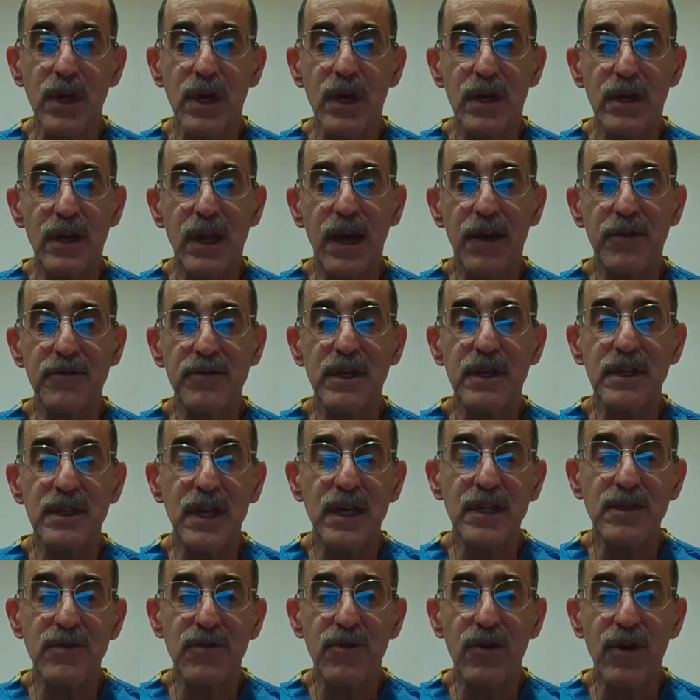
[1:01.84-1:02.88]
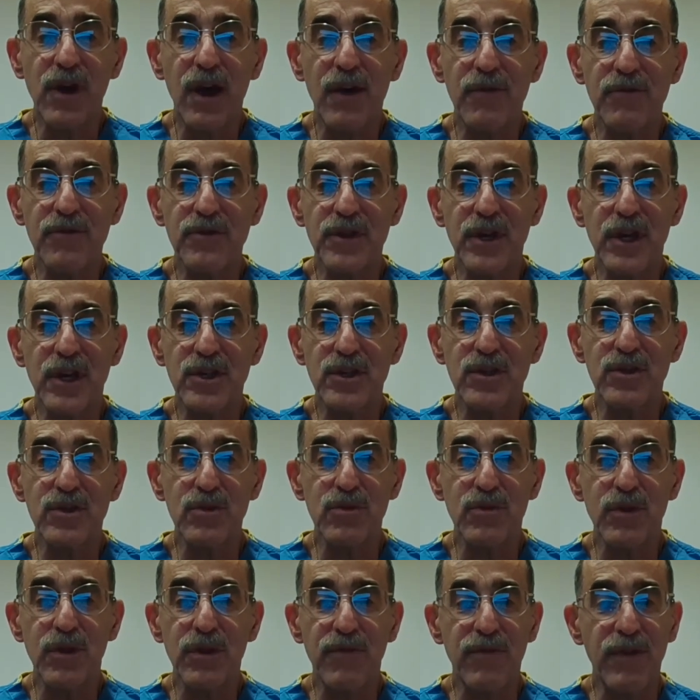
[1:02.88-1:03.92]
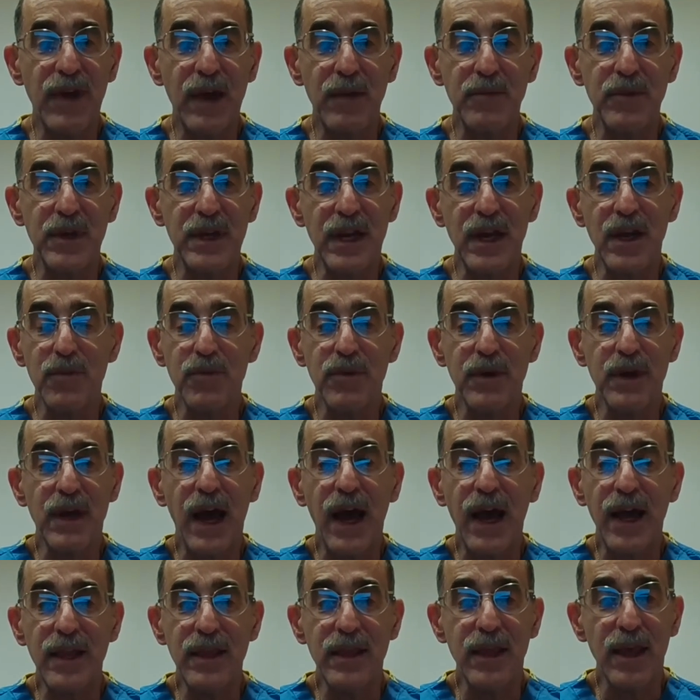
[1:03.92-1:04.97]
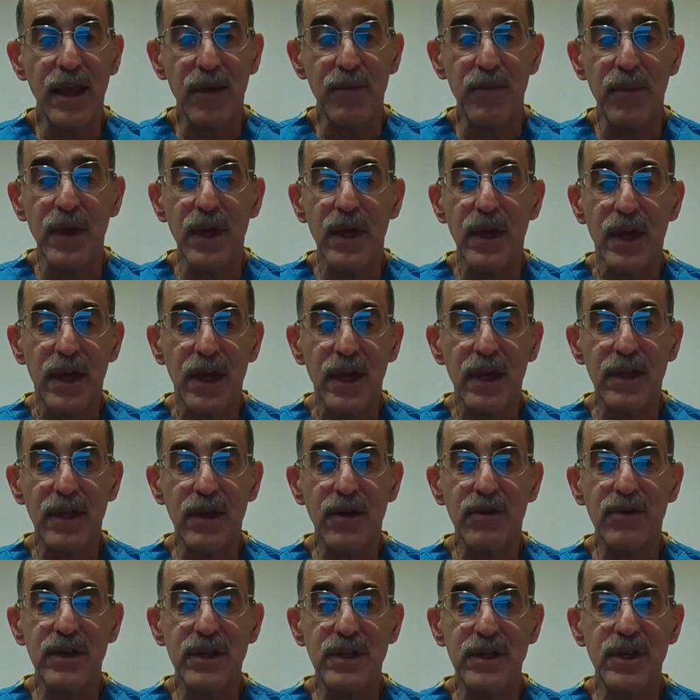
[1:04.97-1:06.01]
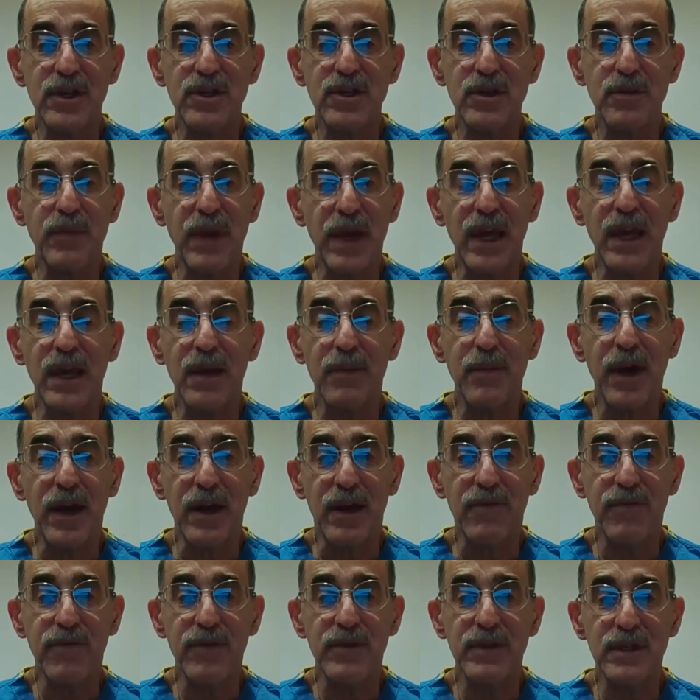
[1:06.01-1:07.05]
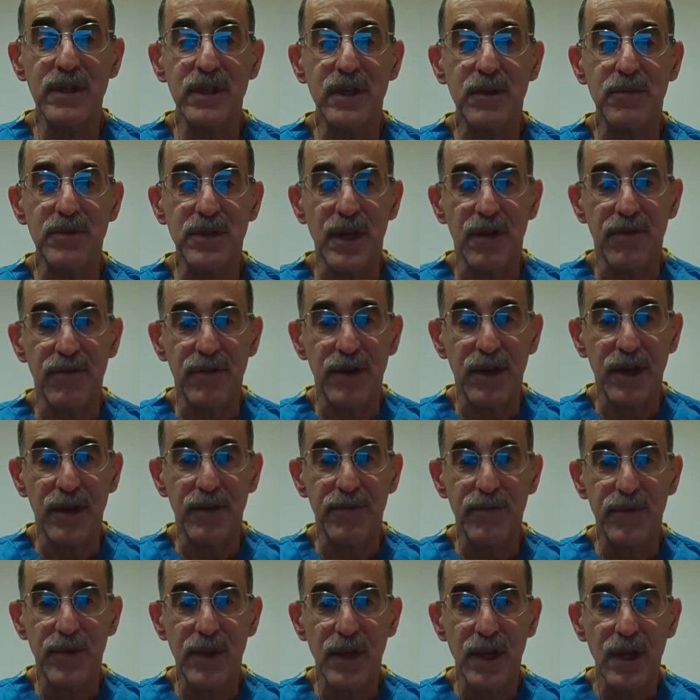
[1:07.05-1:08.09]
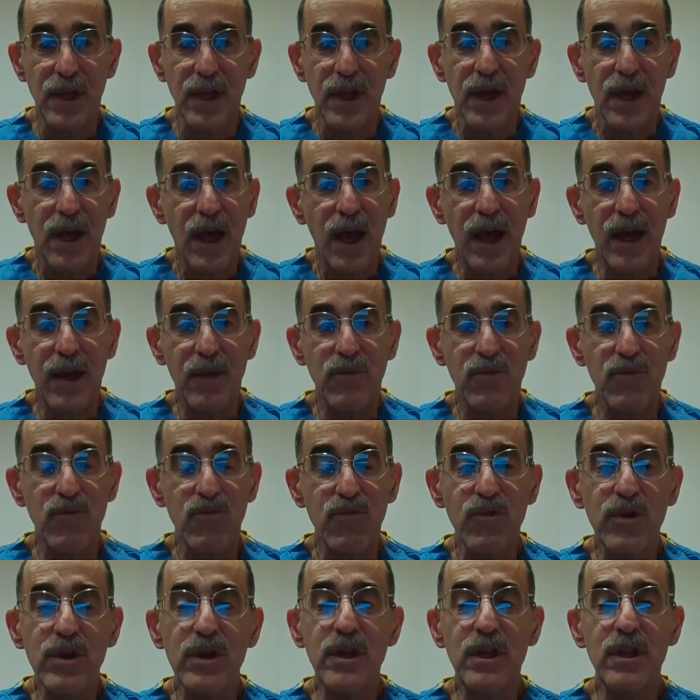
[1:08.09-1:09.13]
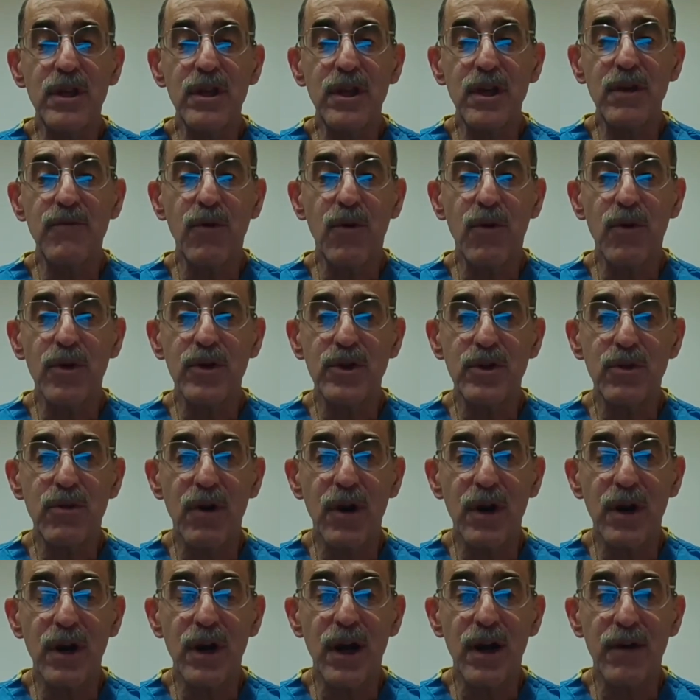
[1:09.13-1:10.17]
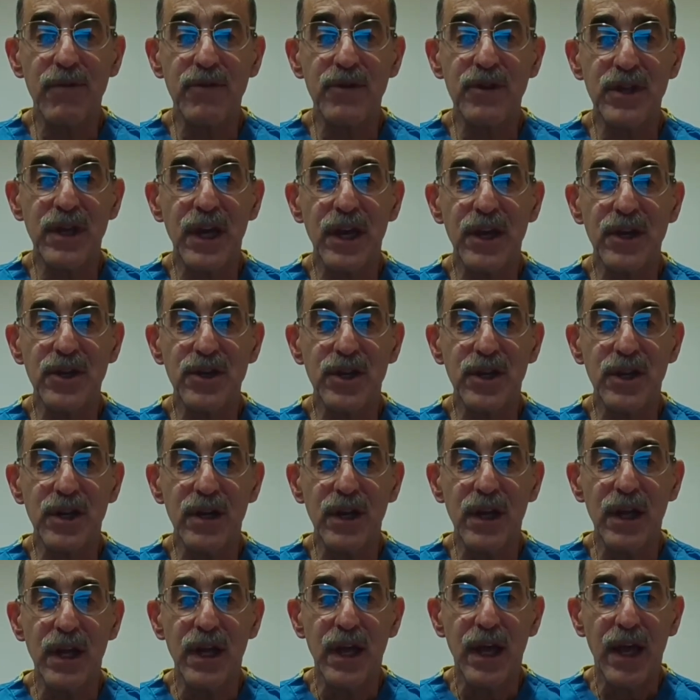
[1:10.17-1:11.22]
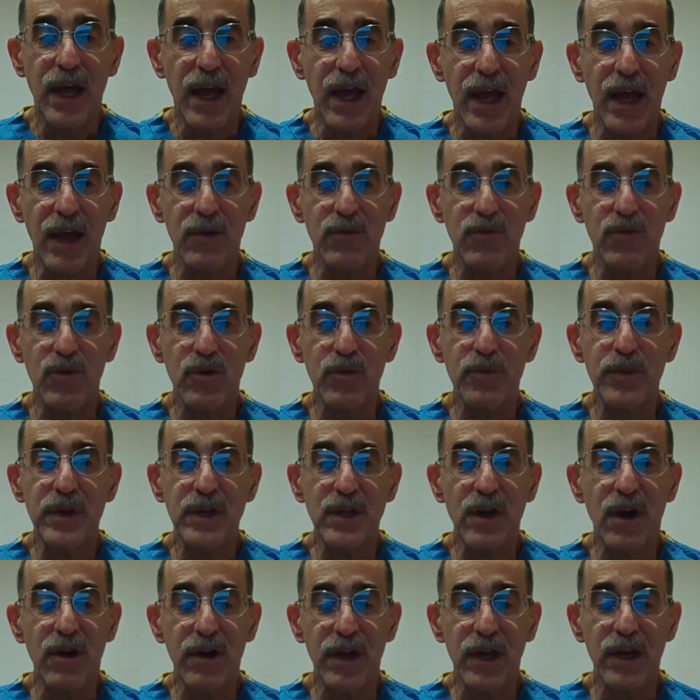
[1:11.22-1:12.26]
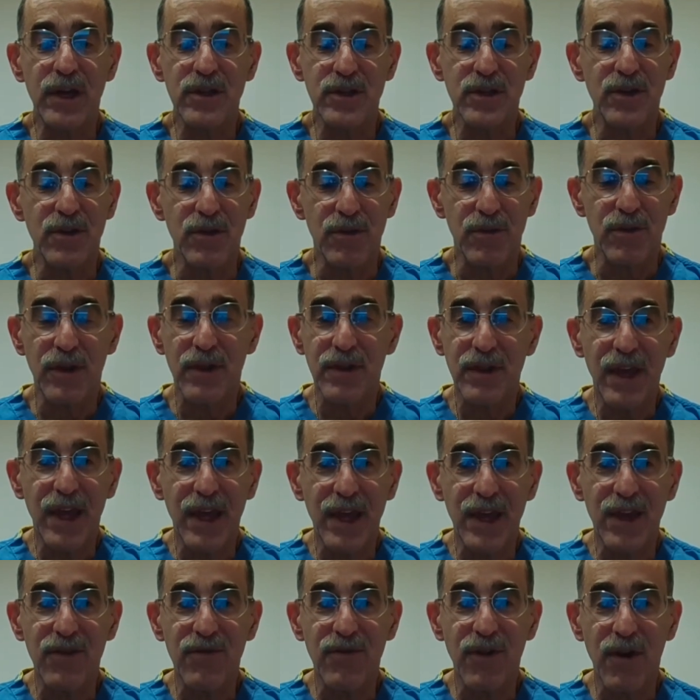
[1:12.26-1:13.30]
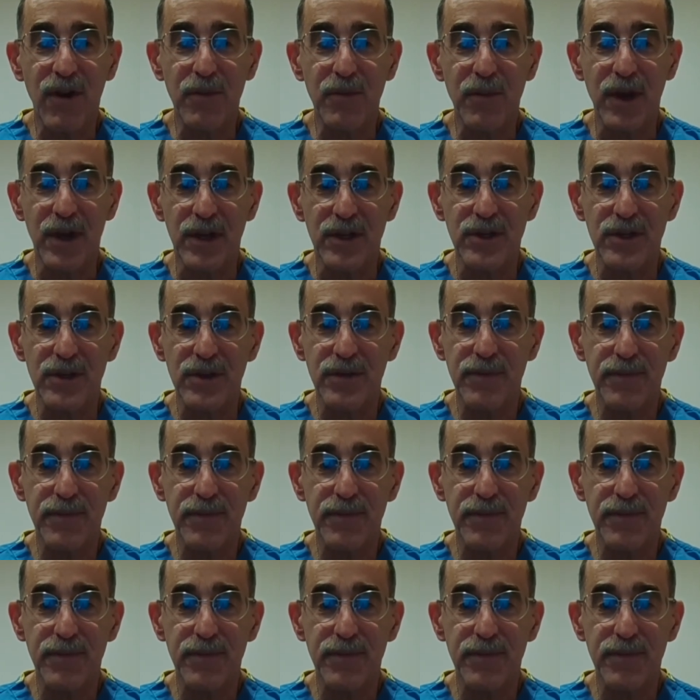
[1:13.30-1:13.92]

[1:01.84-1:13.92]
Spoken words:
to have successful conversations with family to help guide them in their decision-making about infant sleep safety. I am really looking forward to our conversation, and we'll be talking soon. Thank you very much.